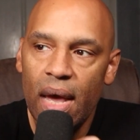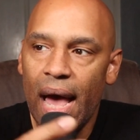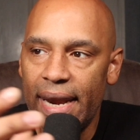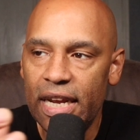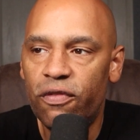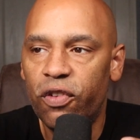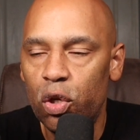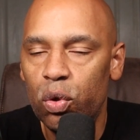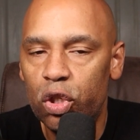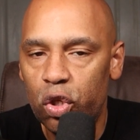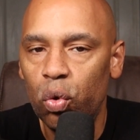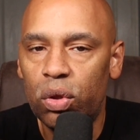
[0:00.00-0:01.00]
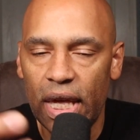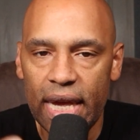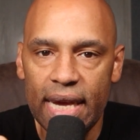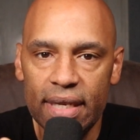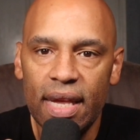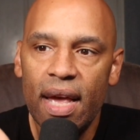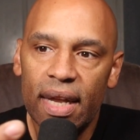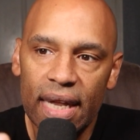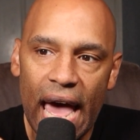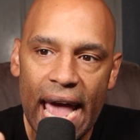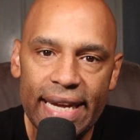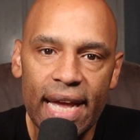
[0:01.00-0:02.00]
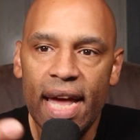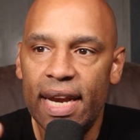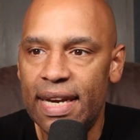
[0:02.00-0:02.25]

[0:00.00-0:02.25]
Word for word: I need for you to do things like